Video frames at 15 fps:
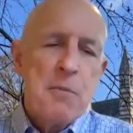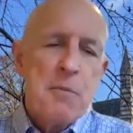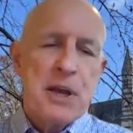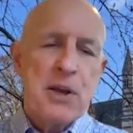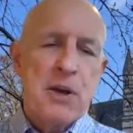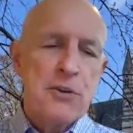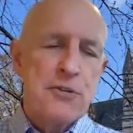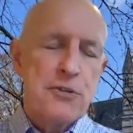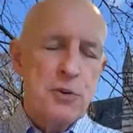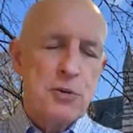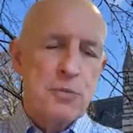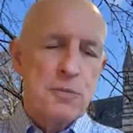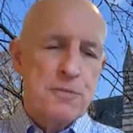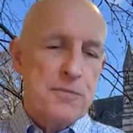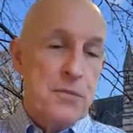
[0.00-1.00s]
because
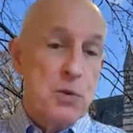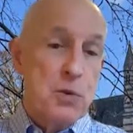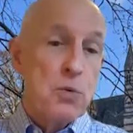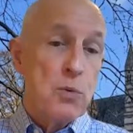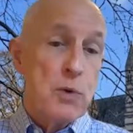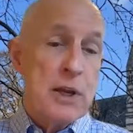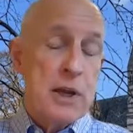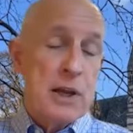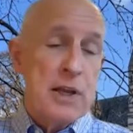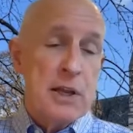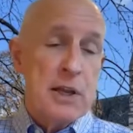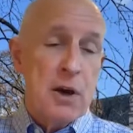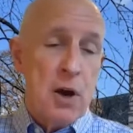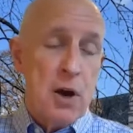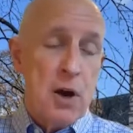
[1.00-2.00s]
you
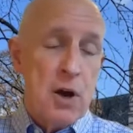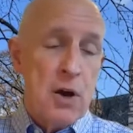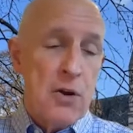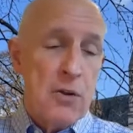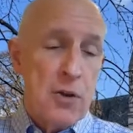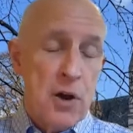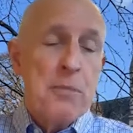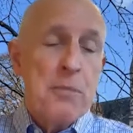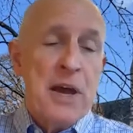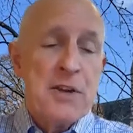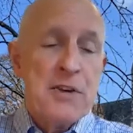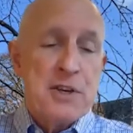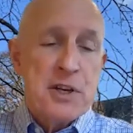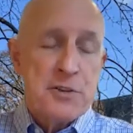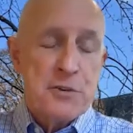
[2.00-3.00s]
really are not
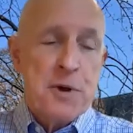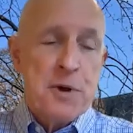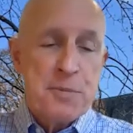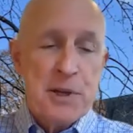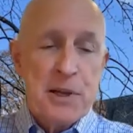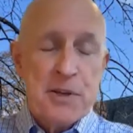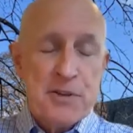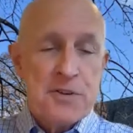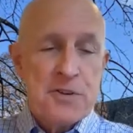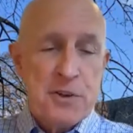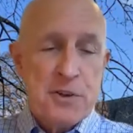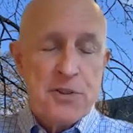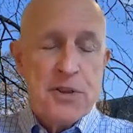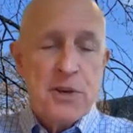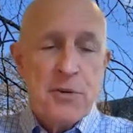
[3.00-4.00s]
managing this population.
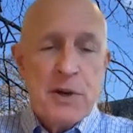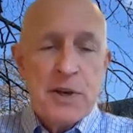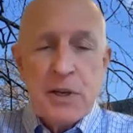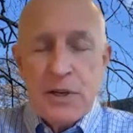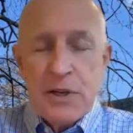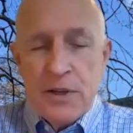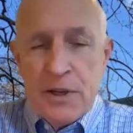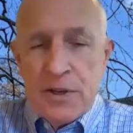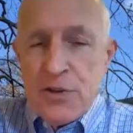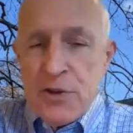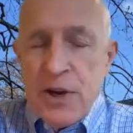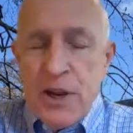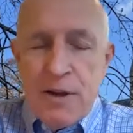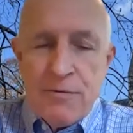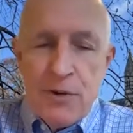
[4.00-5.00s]
So theoretically, they
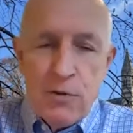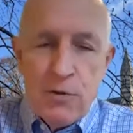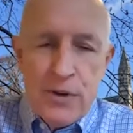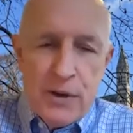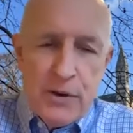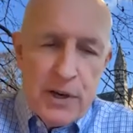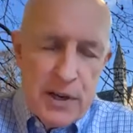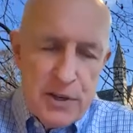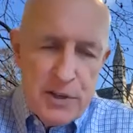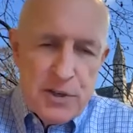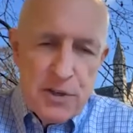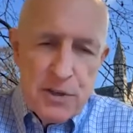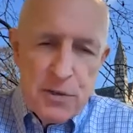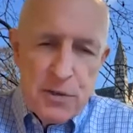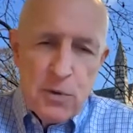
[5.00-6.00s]
should have no
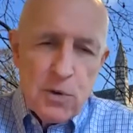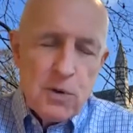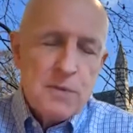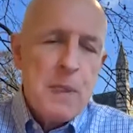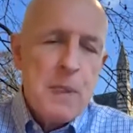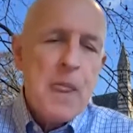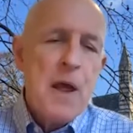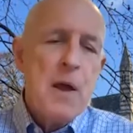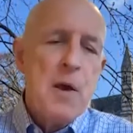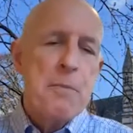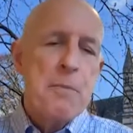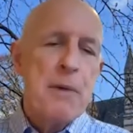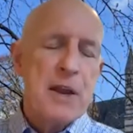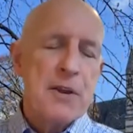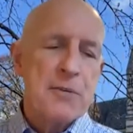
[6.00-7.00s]
variation at all.
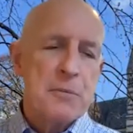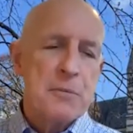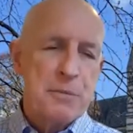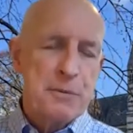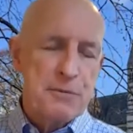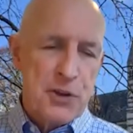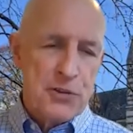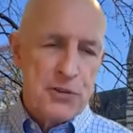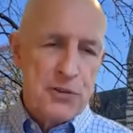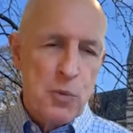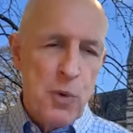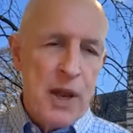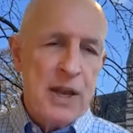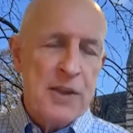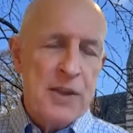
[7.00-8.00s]
But just the
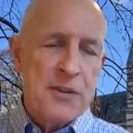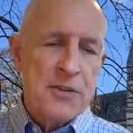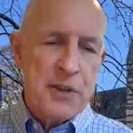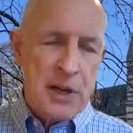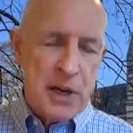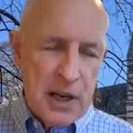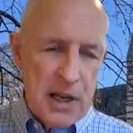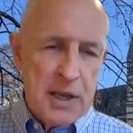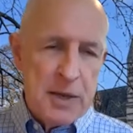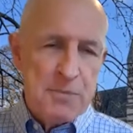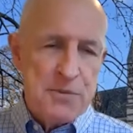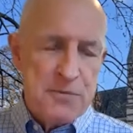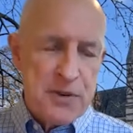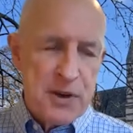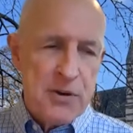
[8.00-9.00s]
way that the
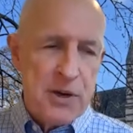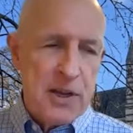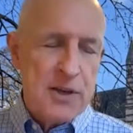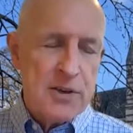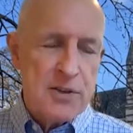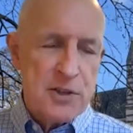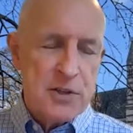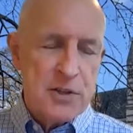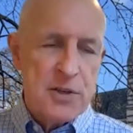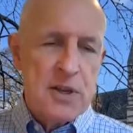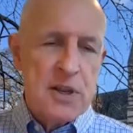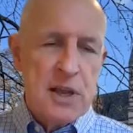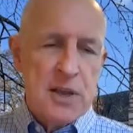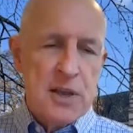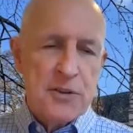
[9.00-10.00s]
claims variation,
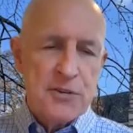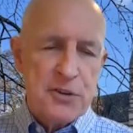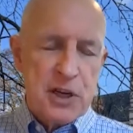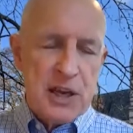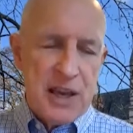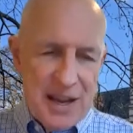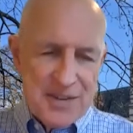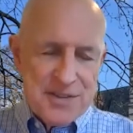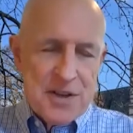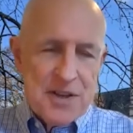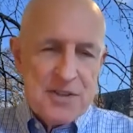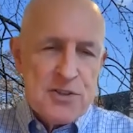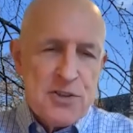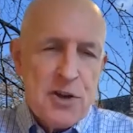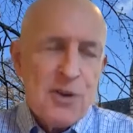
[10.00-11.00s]
the
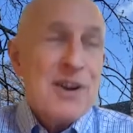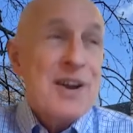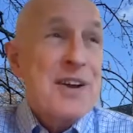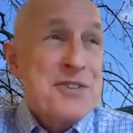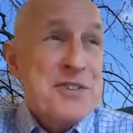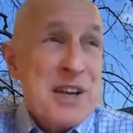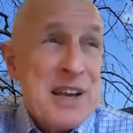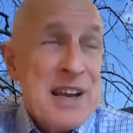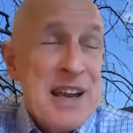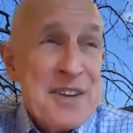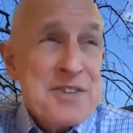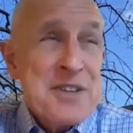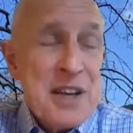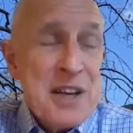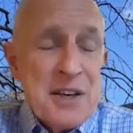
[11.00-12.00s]

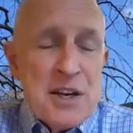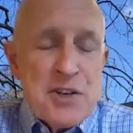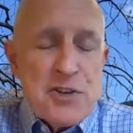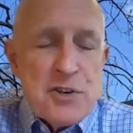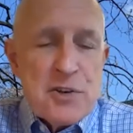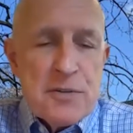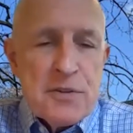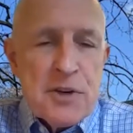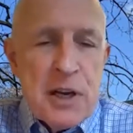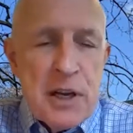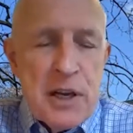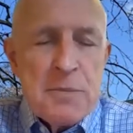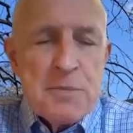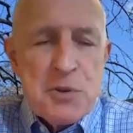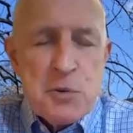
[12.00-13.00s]
stochastic nature of
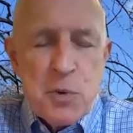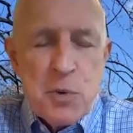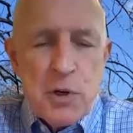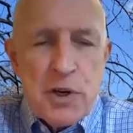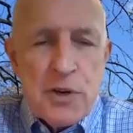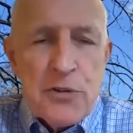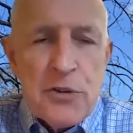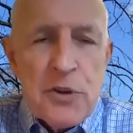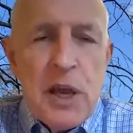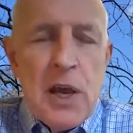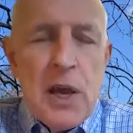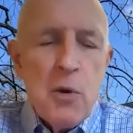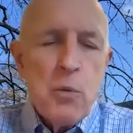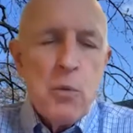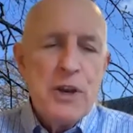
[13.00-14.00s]
claims works,
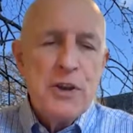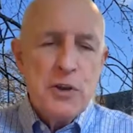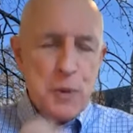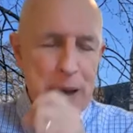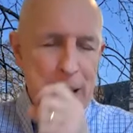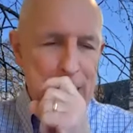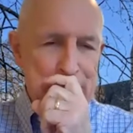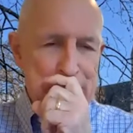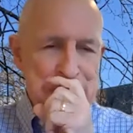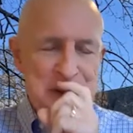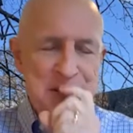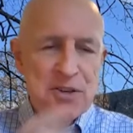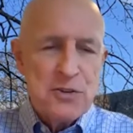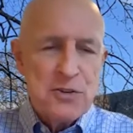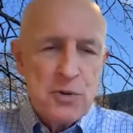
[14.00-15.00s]
when you
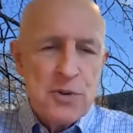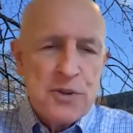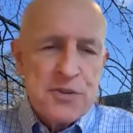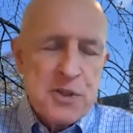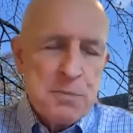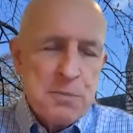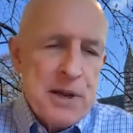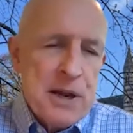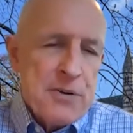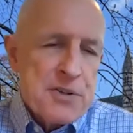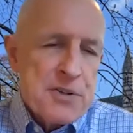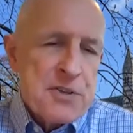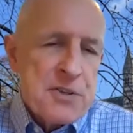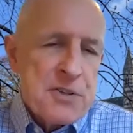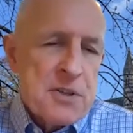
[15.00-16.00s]
actually do this
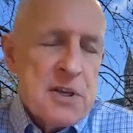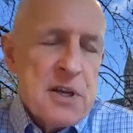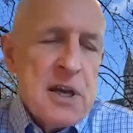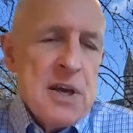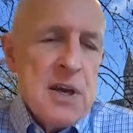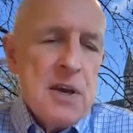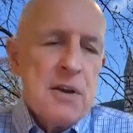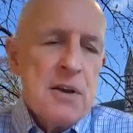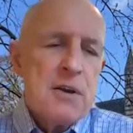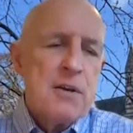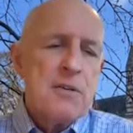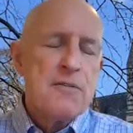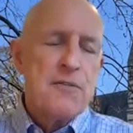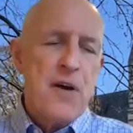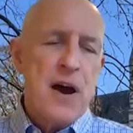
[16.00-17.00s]
comparison,
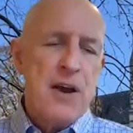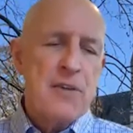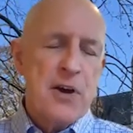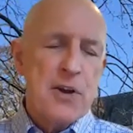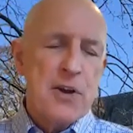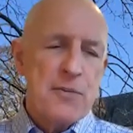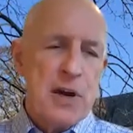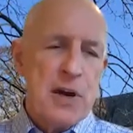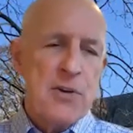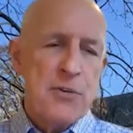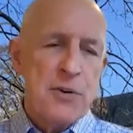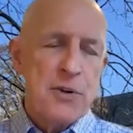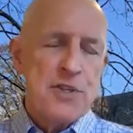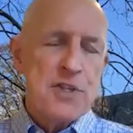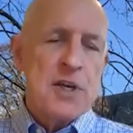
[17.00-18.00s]
5 out of
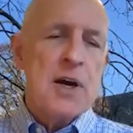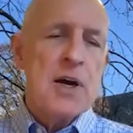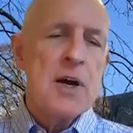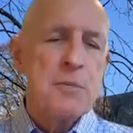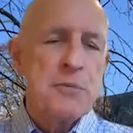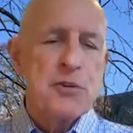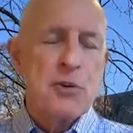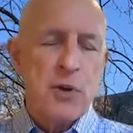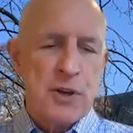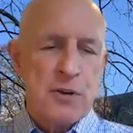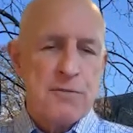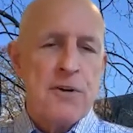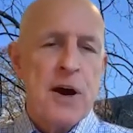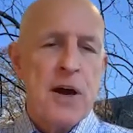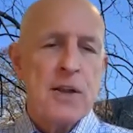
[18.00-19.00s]
100 times, you're going to
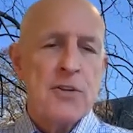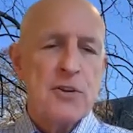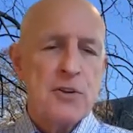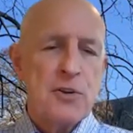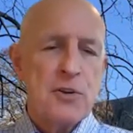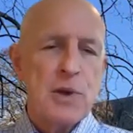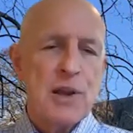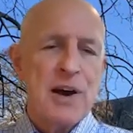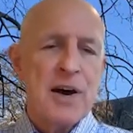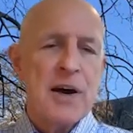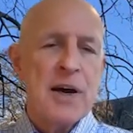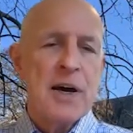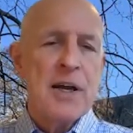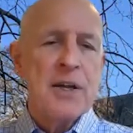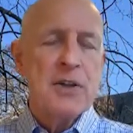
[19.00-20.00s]
find that
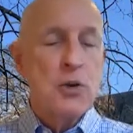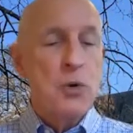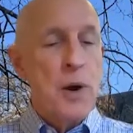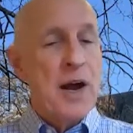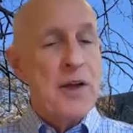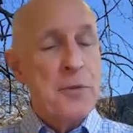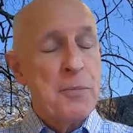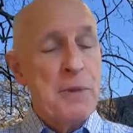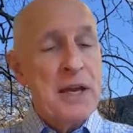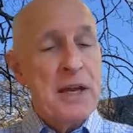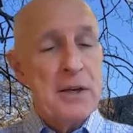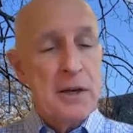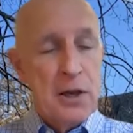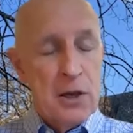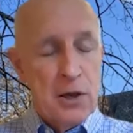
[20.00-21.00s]
you either make
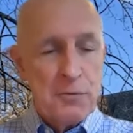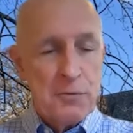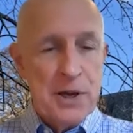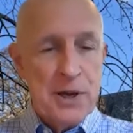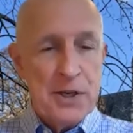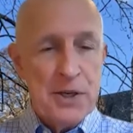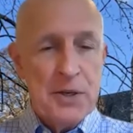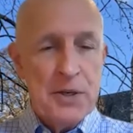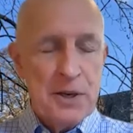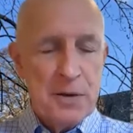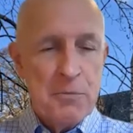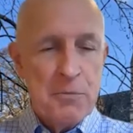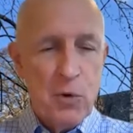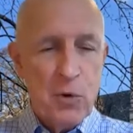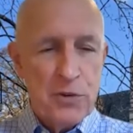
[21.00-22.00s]
a lot of money,
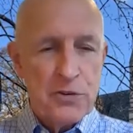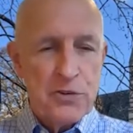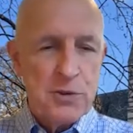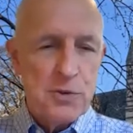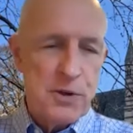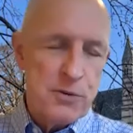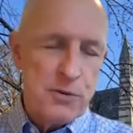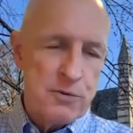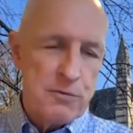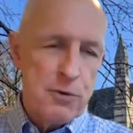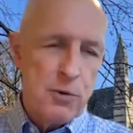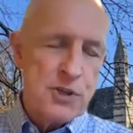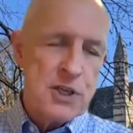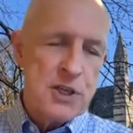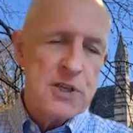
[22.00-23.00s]
more than
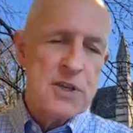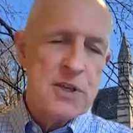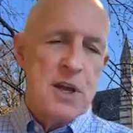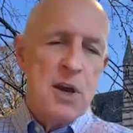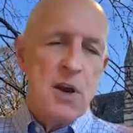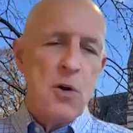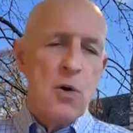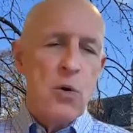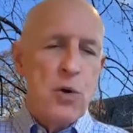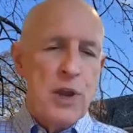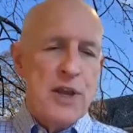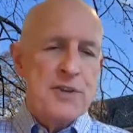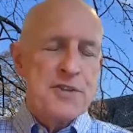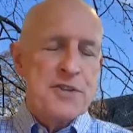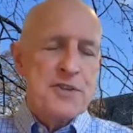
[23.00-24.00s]
240, or
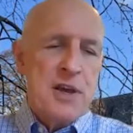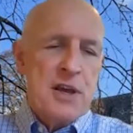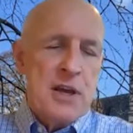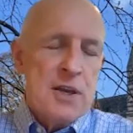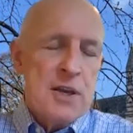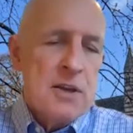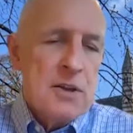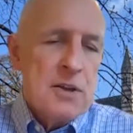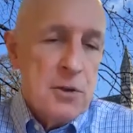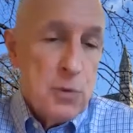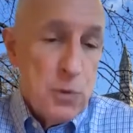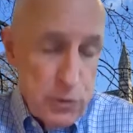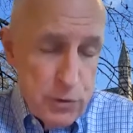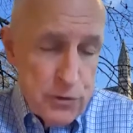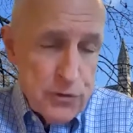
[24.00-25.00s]
less than
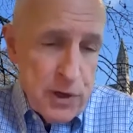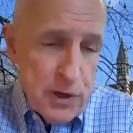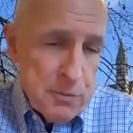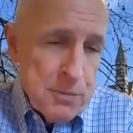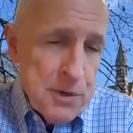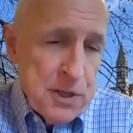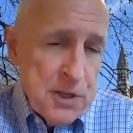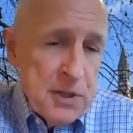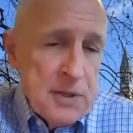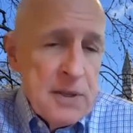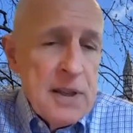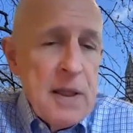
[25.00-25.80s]
you lose a lot of money,